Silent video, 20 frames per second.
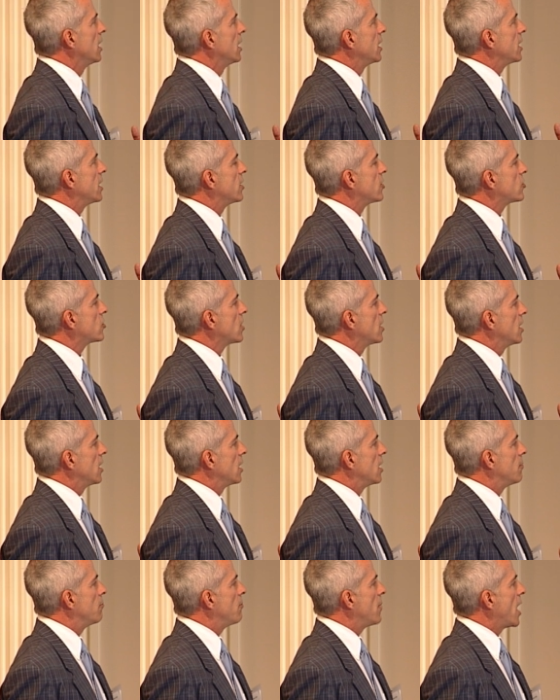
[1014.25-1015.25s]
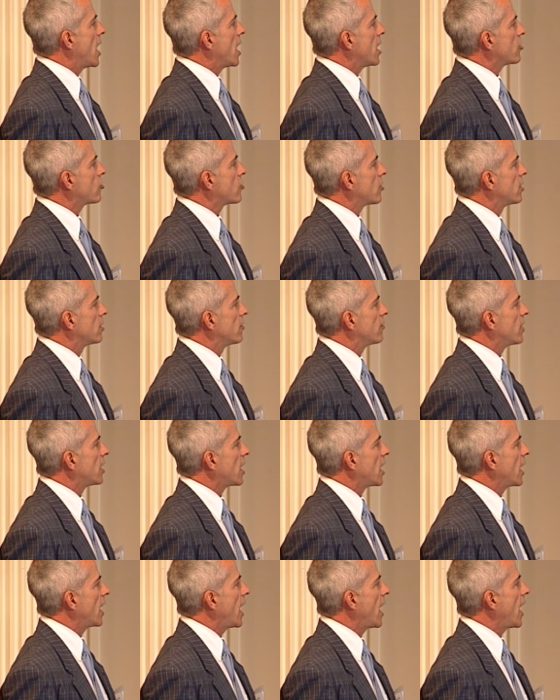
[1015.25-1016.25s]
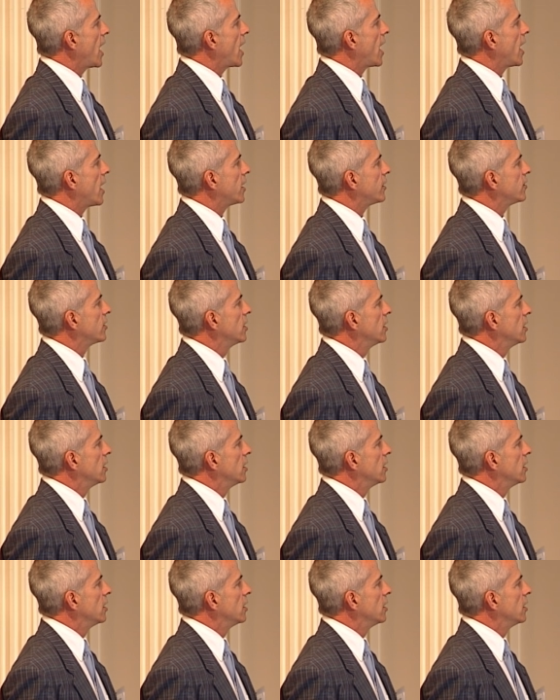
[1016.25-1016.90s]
is imagine that I had